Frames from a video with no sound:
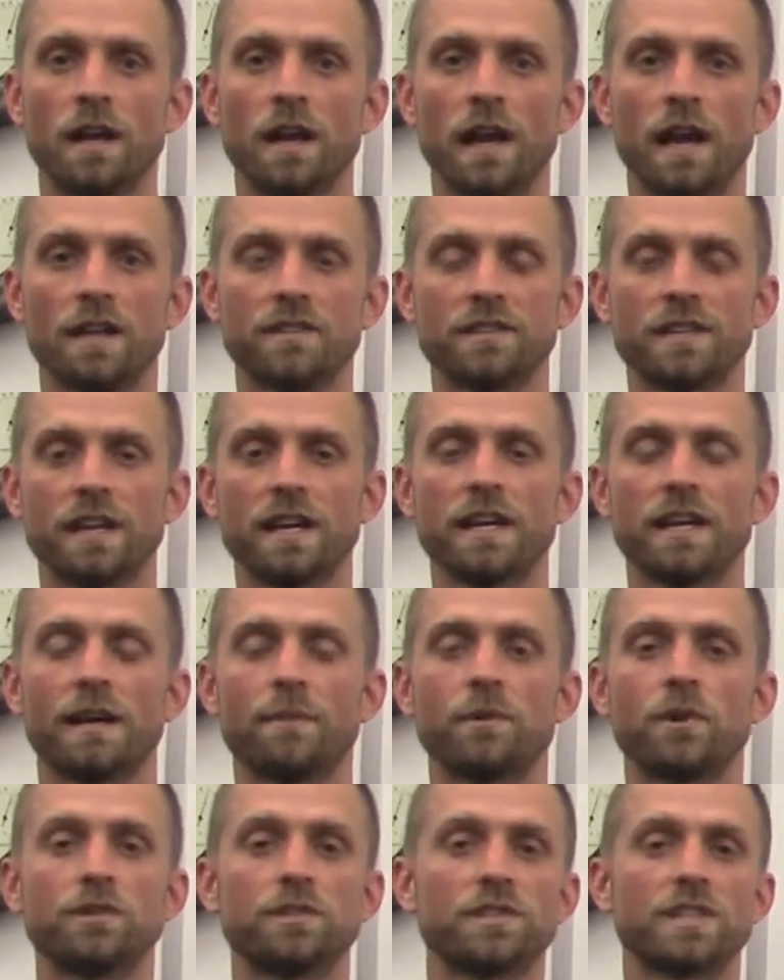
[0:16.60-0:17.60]
And today I'm
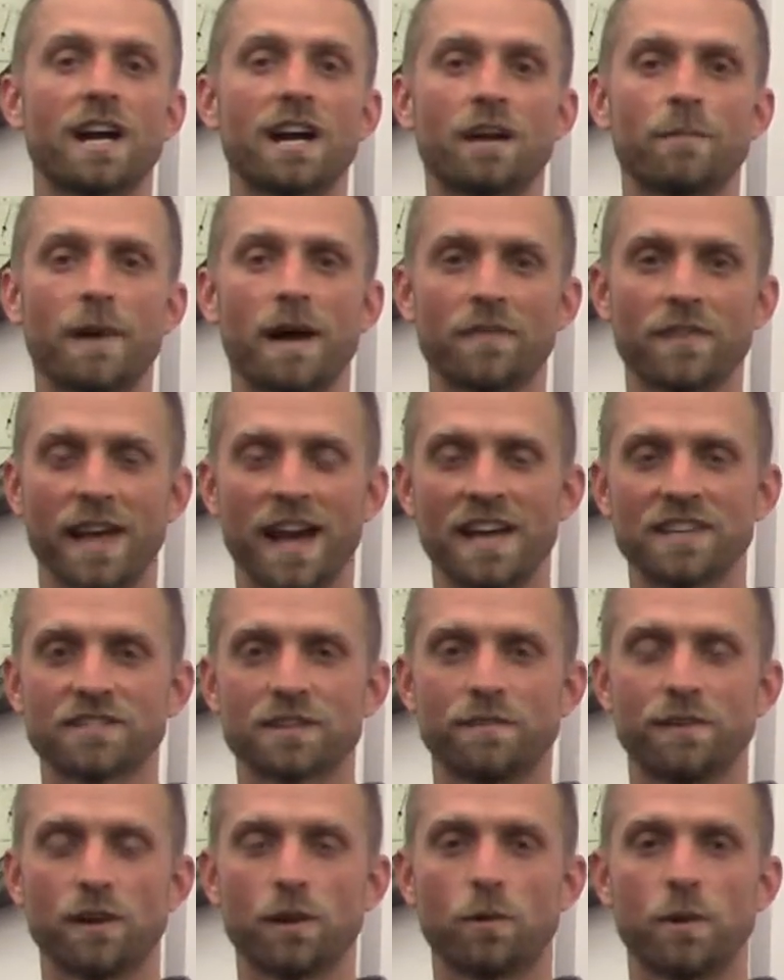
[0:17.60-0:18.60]
going to talk about the Ask
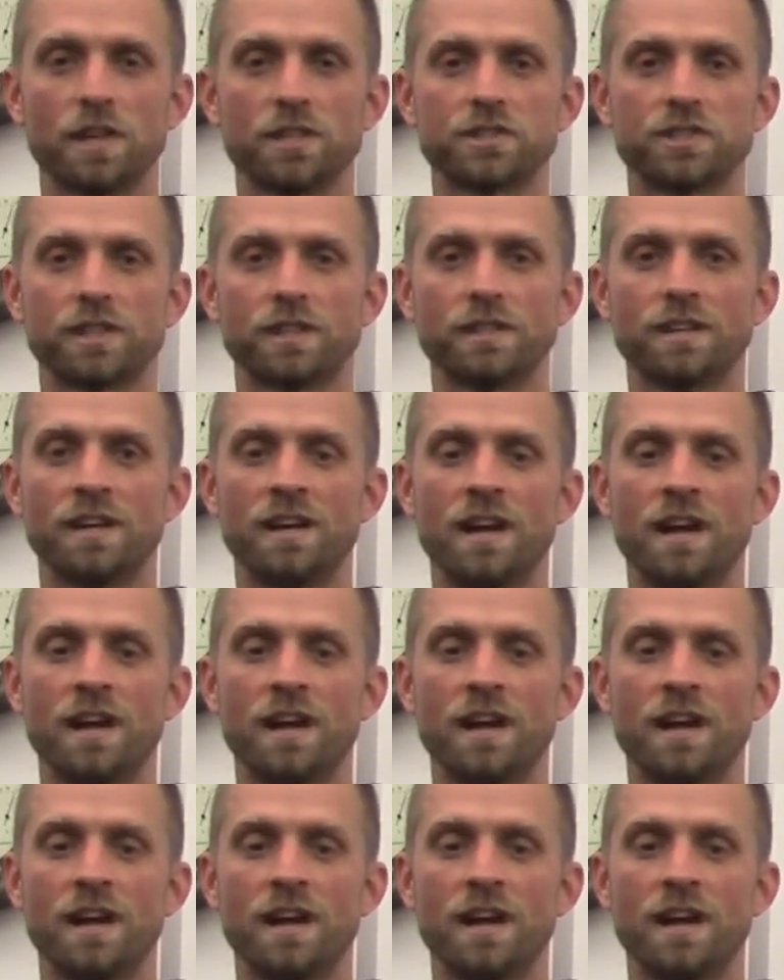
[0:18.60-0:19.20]
Avere question,